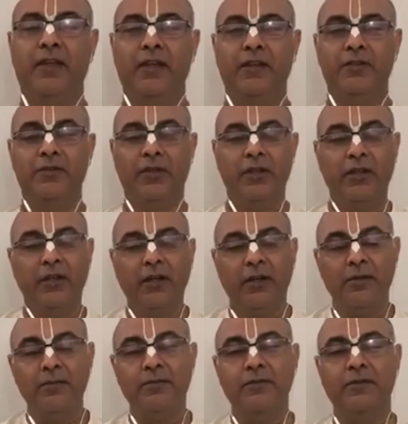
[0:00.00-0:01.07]
So he
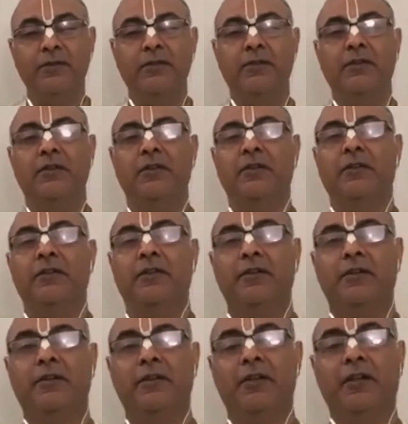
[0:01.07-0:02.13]
comes,
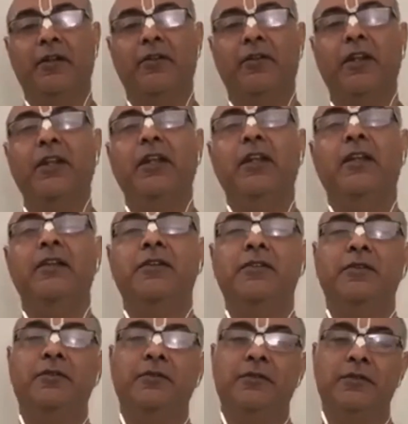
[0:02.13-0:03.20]
running
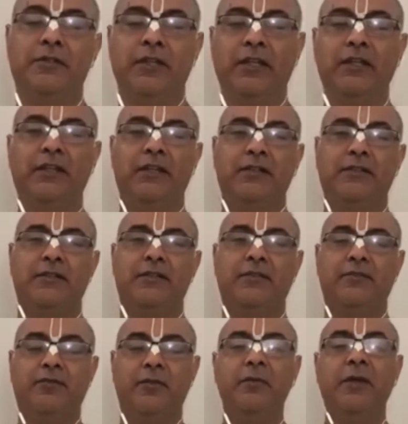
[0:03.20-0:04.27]
to see this
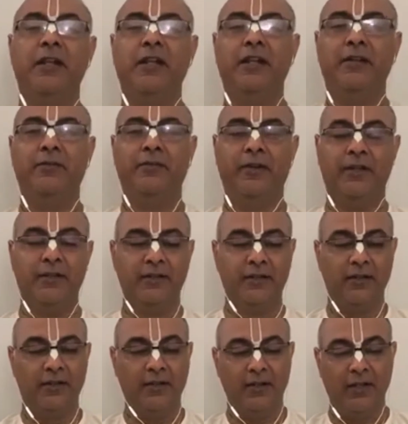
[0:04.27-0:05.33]
female elephant,
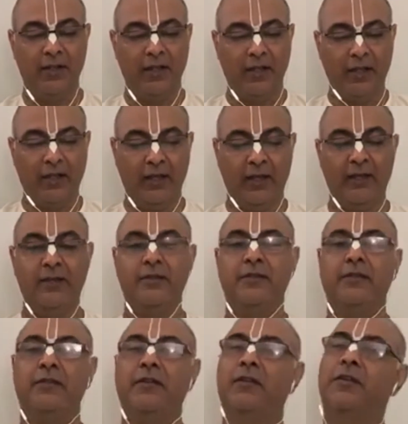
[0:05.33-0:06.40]
and
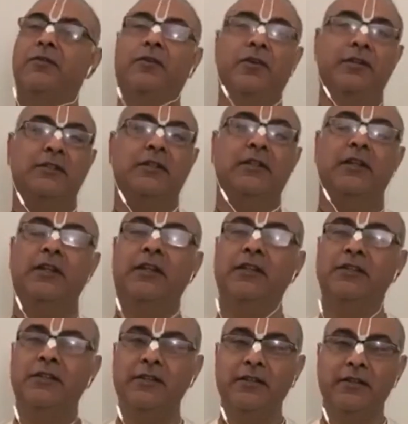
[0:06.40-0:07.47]
he falls in the
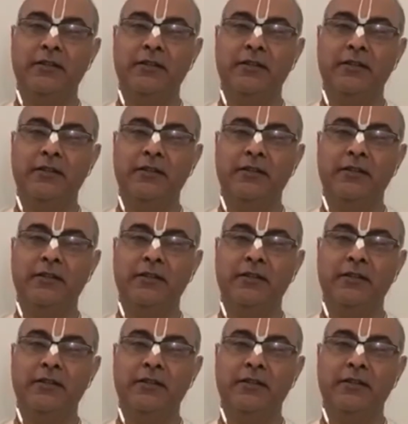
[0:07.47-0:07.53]
ditch.